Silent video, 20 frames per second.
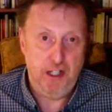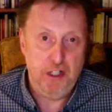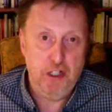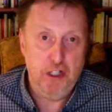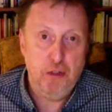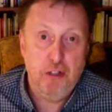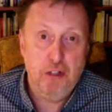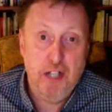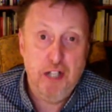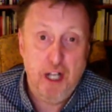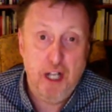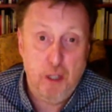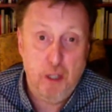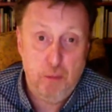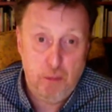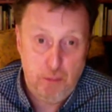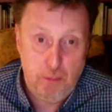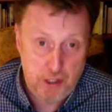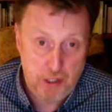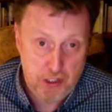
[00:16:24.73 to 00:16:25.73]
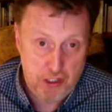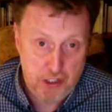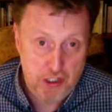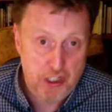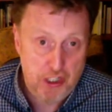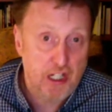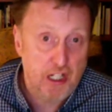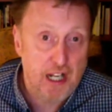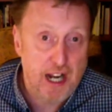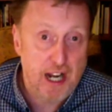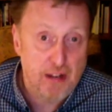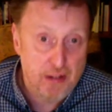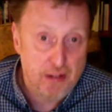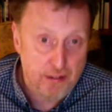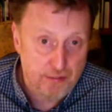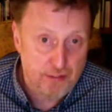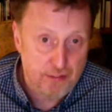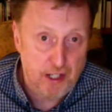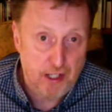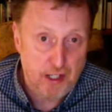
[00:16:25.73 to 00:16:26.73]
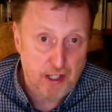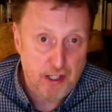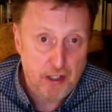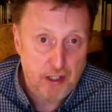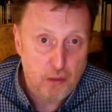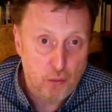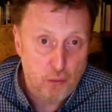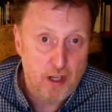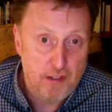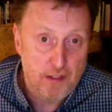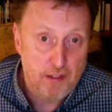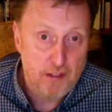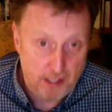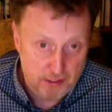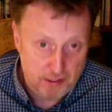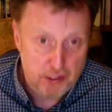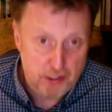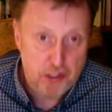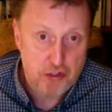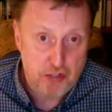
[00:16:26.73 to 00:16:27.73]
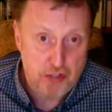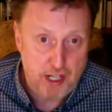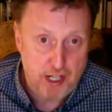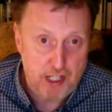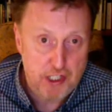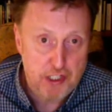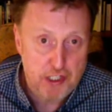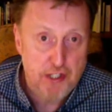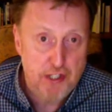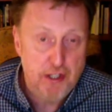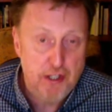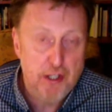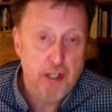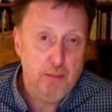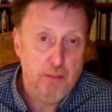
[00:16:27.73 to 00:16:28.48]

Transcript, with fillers: you can help a person to clarify why they're distressed. Mm-hmm.